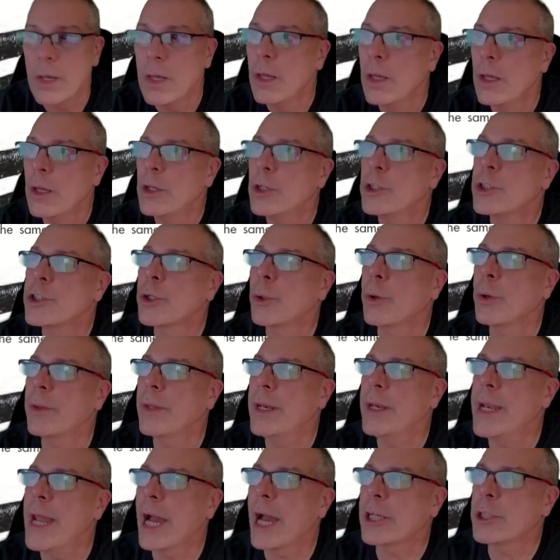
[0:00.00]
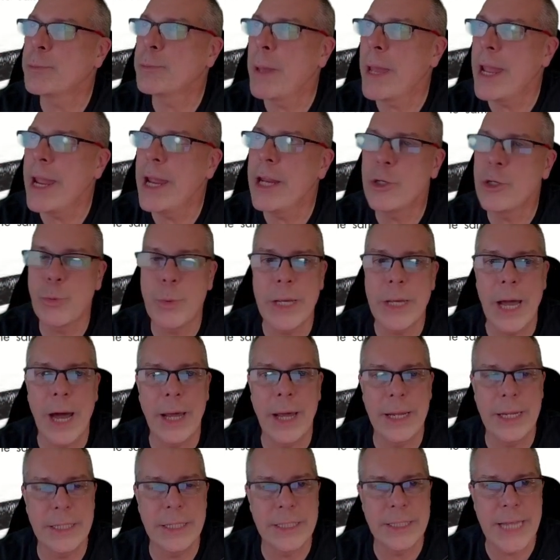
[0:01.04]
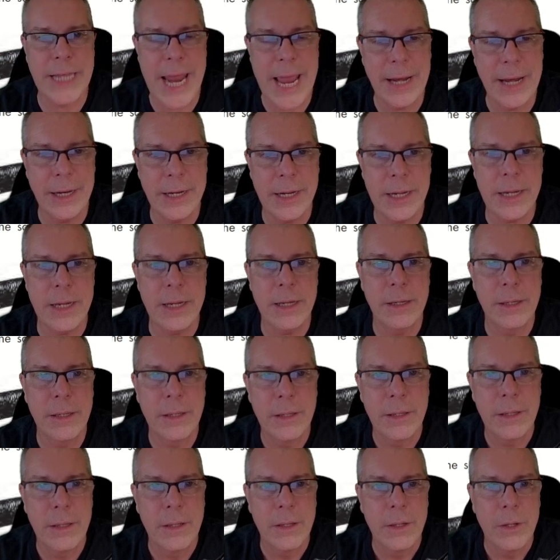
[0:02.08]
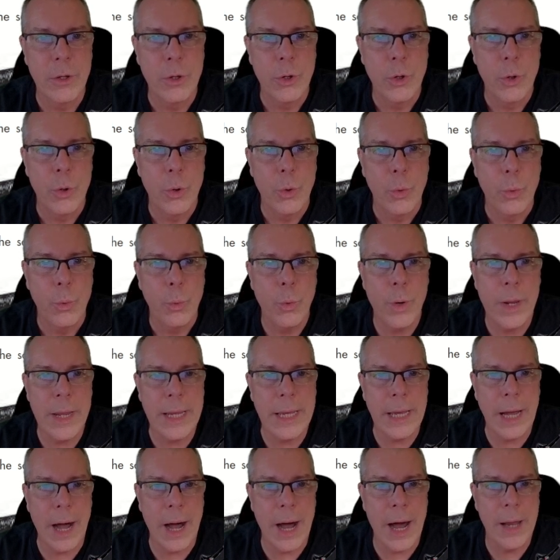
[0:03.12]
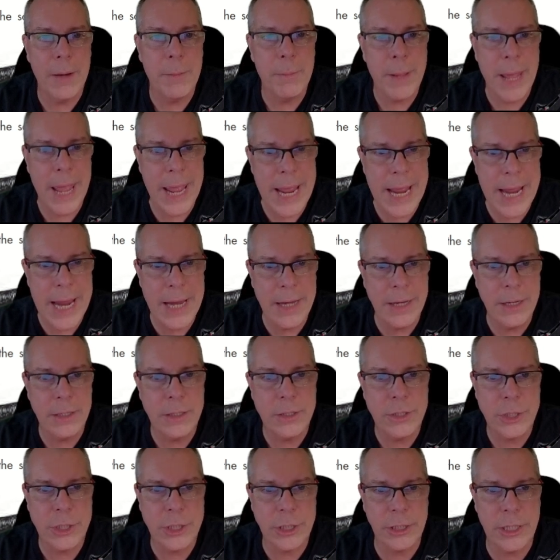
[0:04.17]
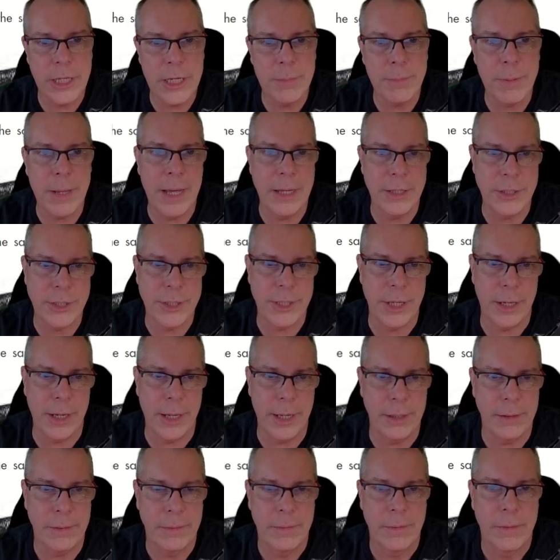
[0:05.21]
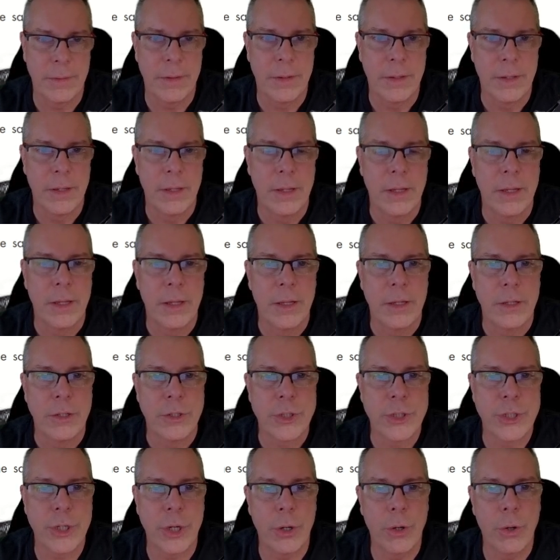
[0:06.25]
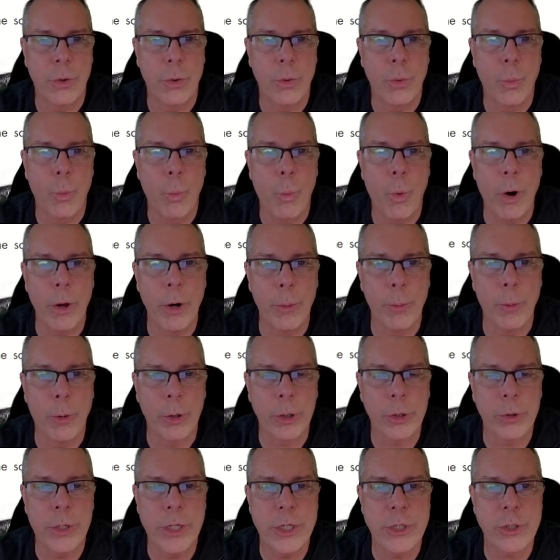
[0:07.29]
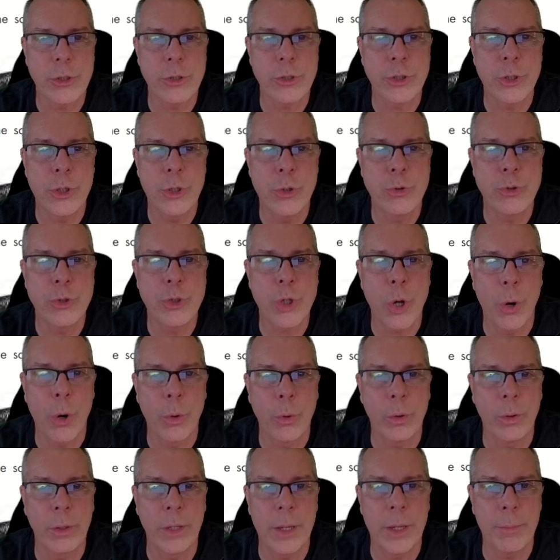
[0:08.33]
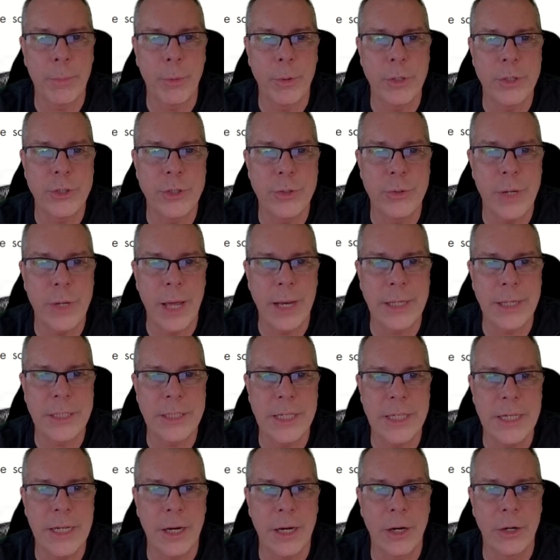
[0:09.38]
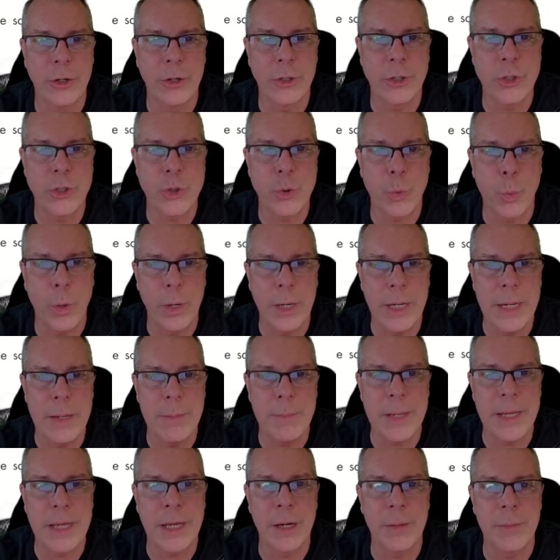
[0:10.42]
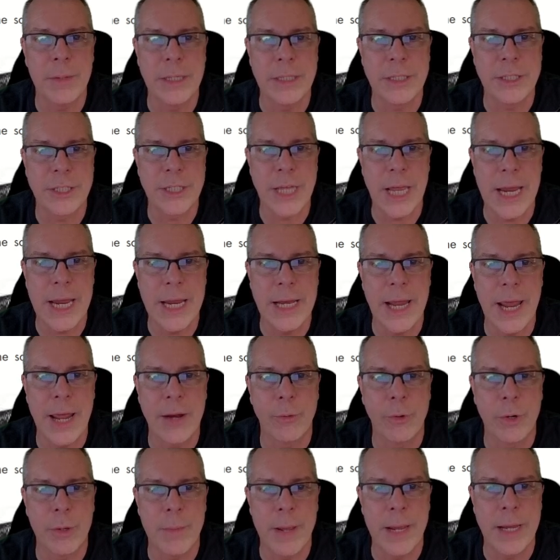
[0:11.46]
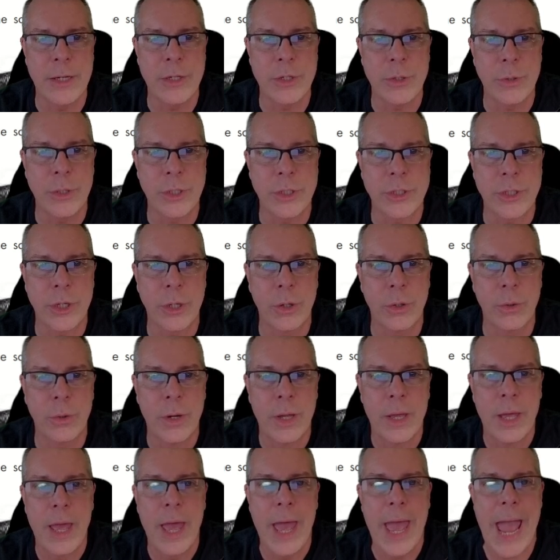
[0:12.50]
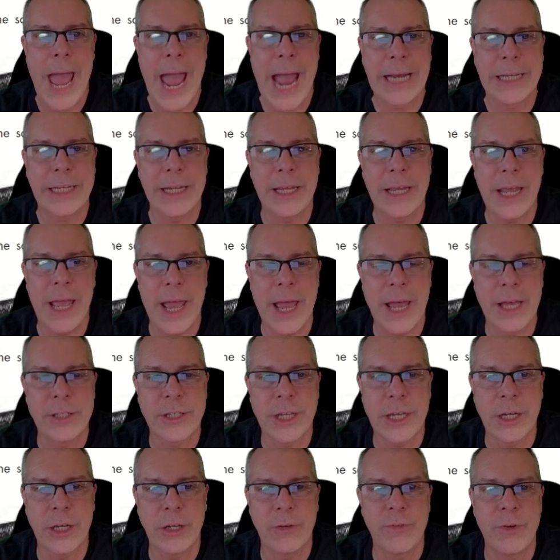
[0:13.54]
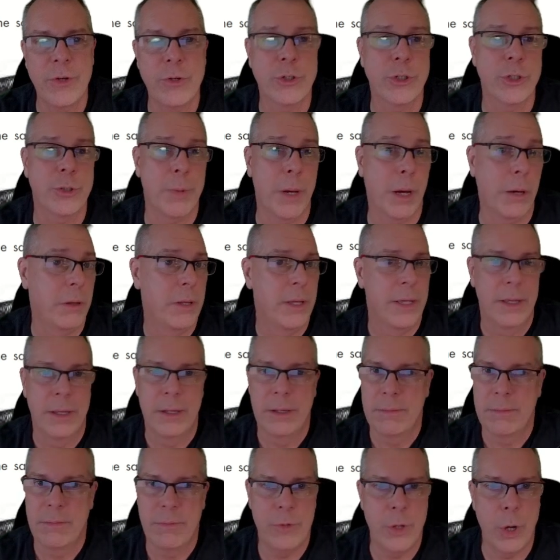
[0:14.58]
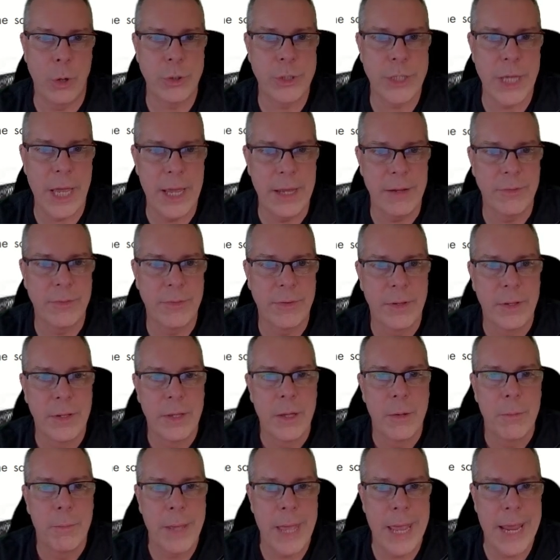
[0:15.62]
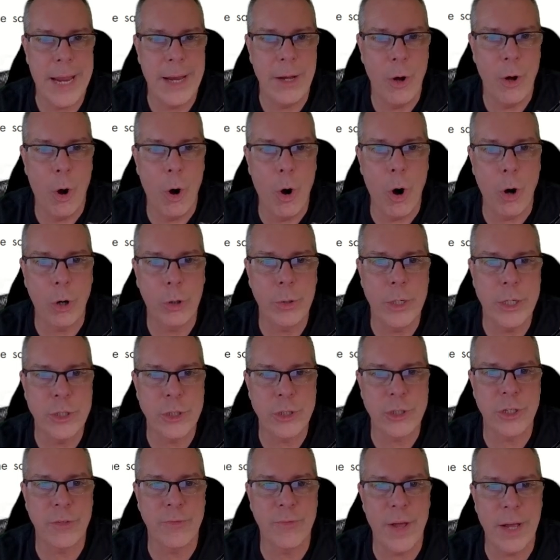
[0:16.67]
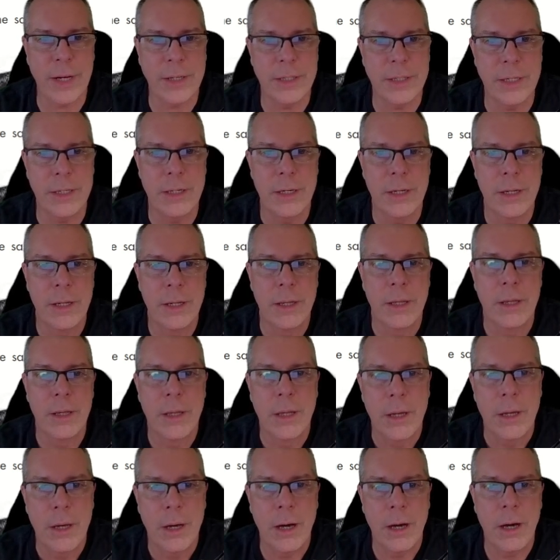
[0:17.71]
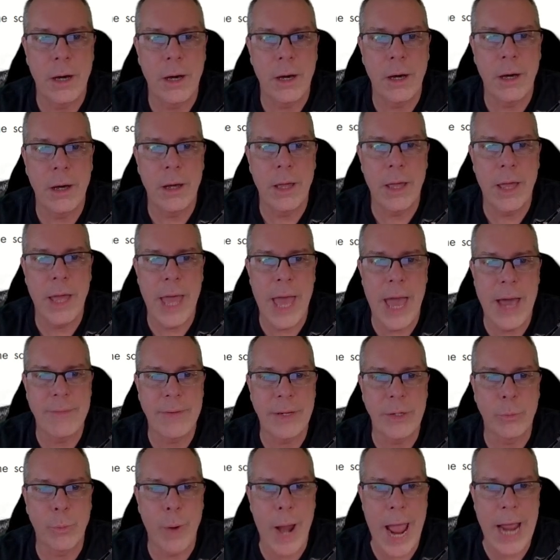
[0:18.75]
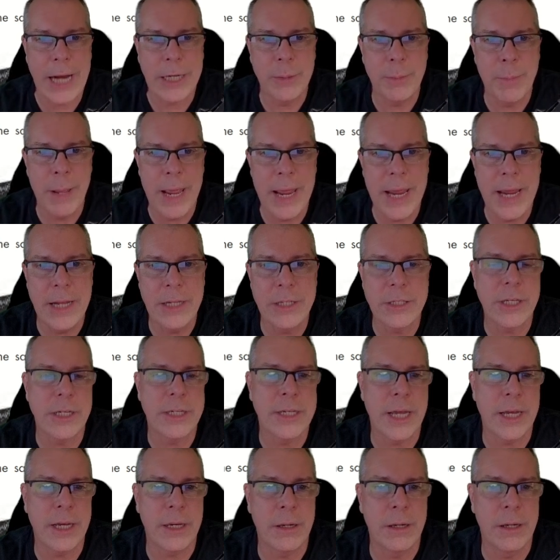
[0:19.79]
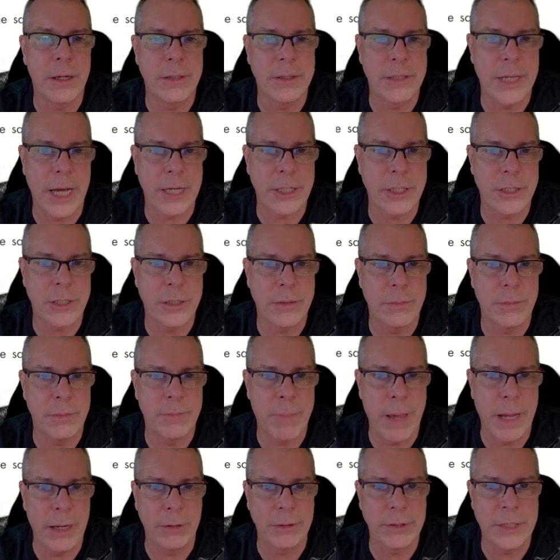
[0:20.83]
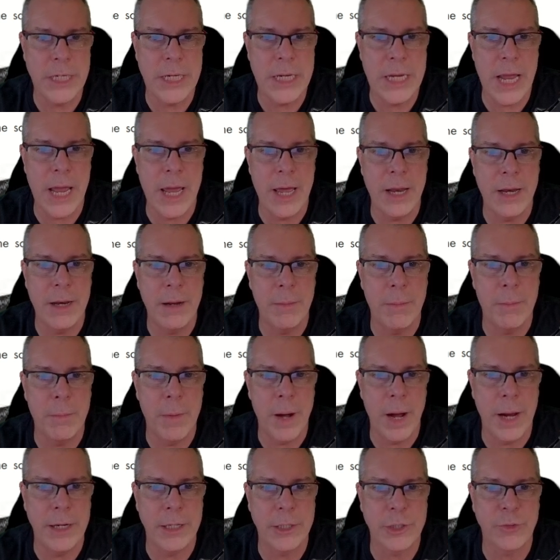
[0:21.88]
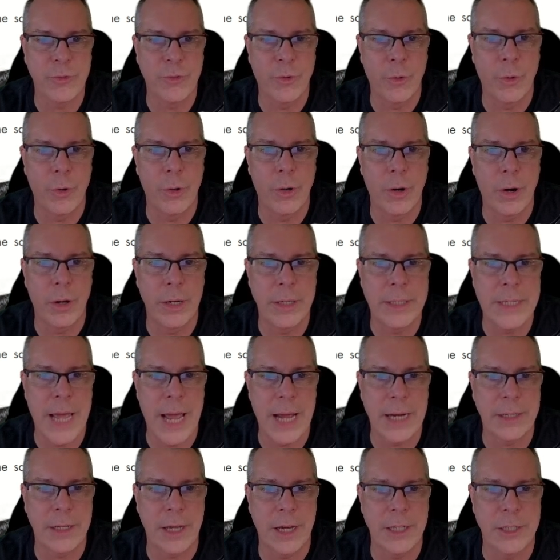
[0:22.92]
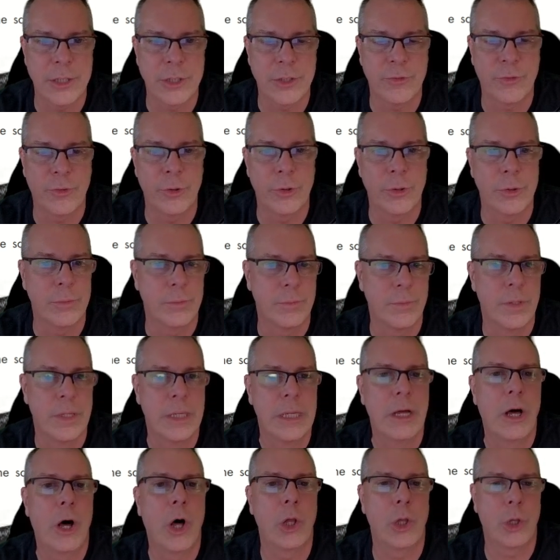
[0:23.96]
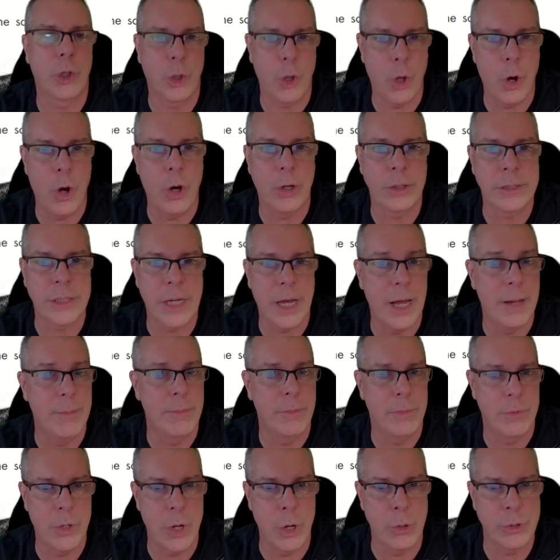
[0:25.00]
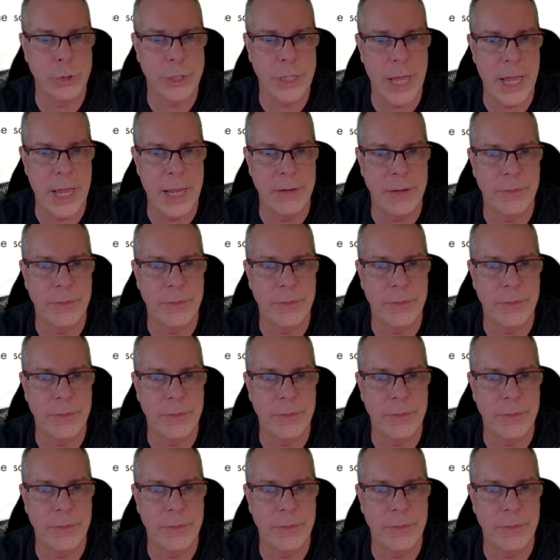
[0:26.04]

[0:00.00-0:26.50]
So on the next page, we got insanity, we got pain, sleep, and stunning. So one or more creatures whose total hit points do not exceed 120 become insane and remain doing so, acting as a confusion spell. No save. Pain. All creatures affected having racked pains, they take a dex penalty and a -4 on attack dice for a long time. No save.